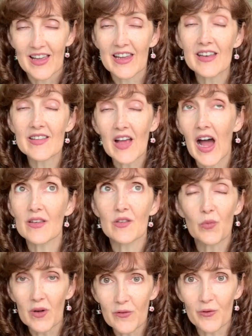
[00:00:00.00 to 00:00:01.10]
It is hot
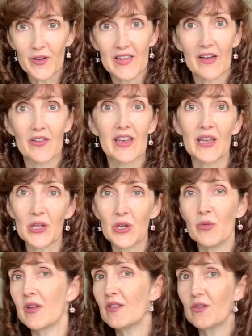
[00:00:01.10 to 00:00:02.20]
24/7 and
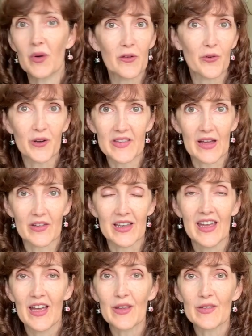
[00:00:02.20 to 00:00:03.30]
humid 24/7.
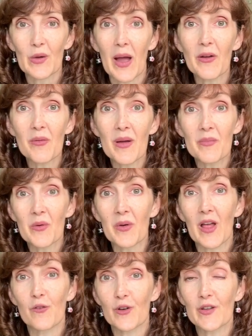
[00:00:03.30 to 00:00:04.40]
So I remember when
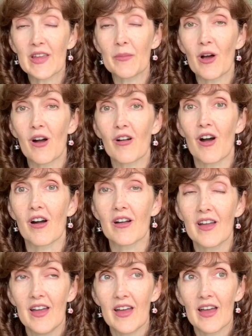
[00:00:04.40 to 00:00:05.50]
I first came to Hong Kong,
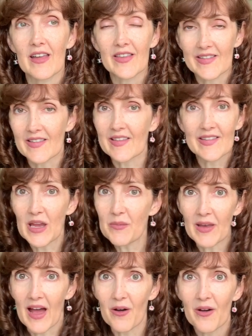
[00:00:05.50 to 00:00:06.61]
and this is the same
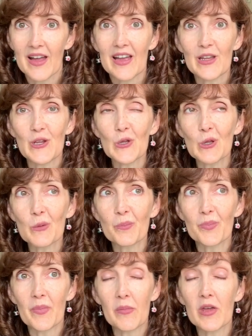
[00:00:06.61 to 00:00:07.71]
now, you'll
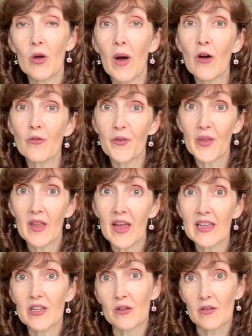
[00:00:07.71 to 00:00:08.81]
maybe go out for the
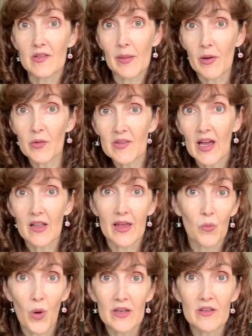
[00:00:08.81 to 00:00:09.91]
night and you'll step outside at like
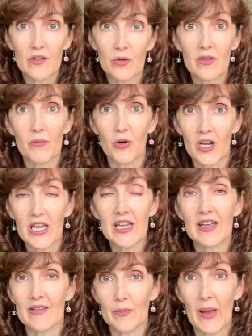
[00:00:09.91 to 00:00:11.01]
1-2 in the morning
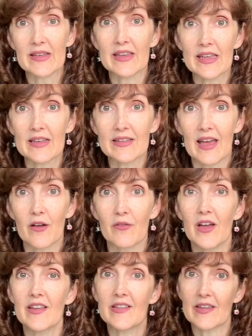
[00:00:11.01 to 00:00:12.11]
expecting it to have
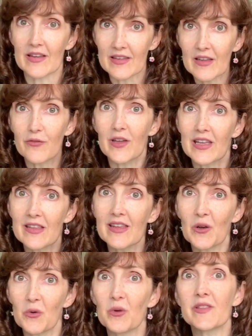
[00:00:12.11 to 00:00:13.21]
significantly
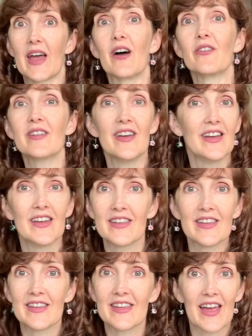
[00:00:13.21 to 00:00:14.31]
cooled down.
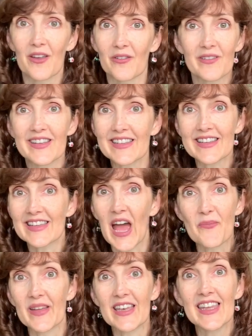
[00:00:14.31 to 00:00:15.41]
Yeah, no, it doesn't
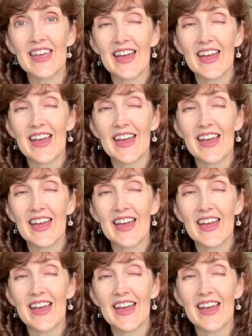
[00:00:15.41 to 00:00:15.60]
happen.